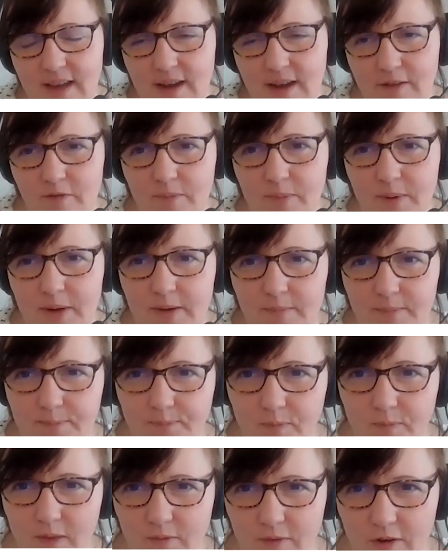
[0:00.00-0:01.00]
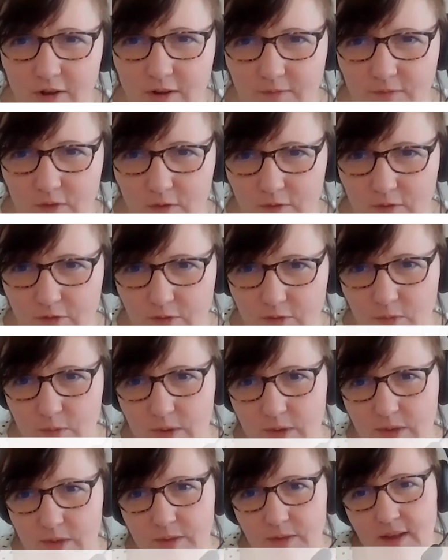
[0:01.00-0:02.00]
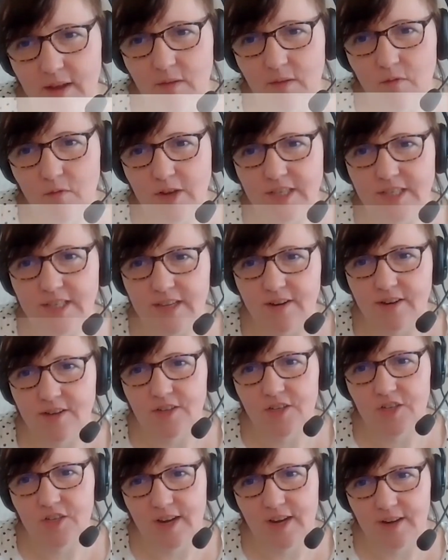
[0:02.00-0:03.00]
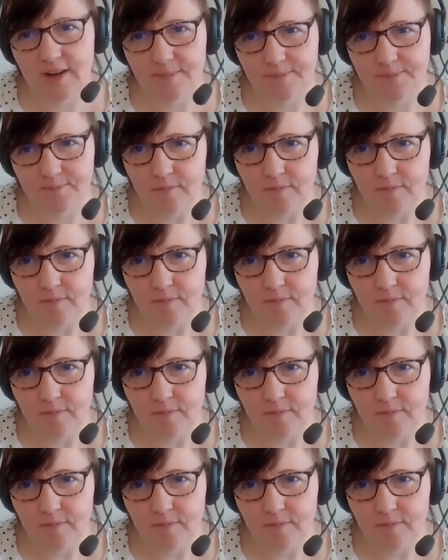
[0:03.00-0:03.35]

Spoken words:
I've been very involved with researching